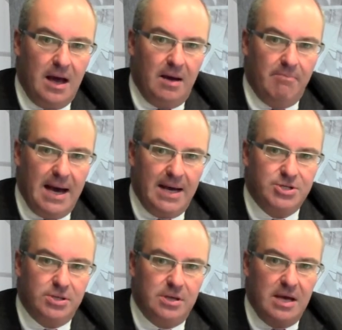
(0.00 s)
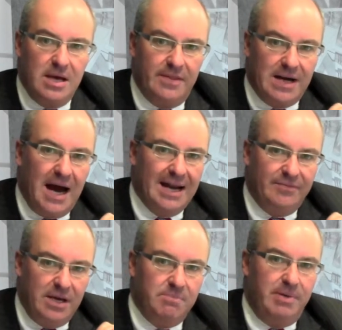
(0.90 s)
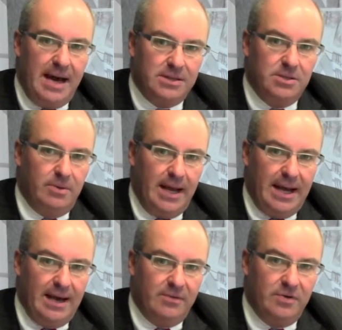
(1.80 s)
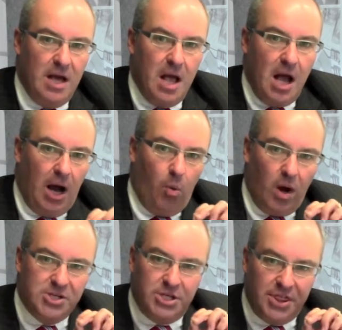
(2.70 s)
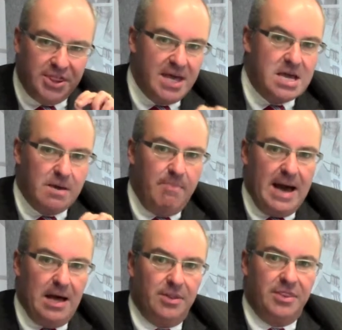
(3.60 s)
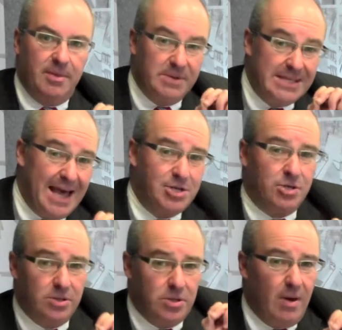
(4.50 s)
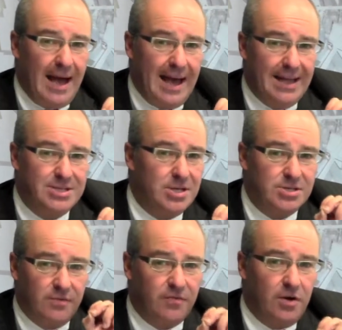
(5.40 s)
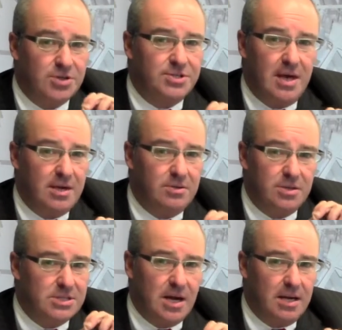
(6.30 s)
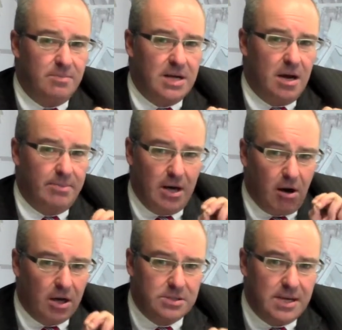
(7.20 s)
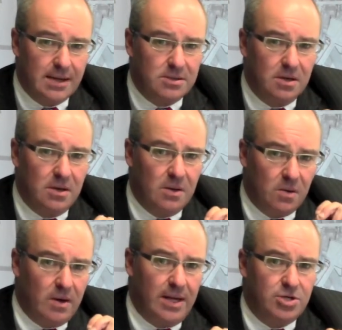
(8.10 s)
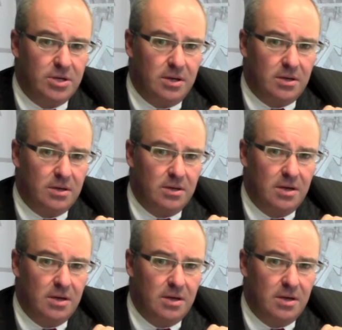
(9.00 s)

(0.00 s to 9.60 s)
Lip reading: Imagine the kind of impact you would have. I want you to think about the potential you had since the first day you decided to become an architect or an engineer.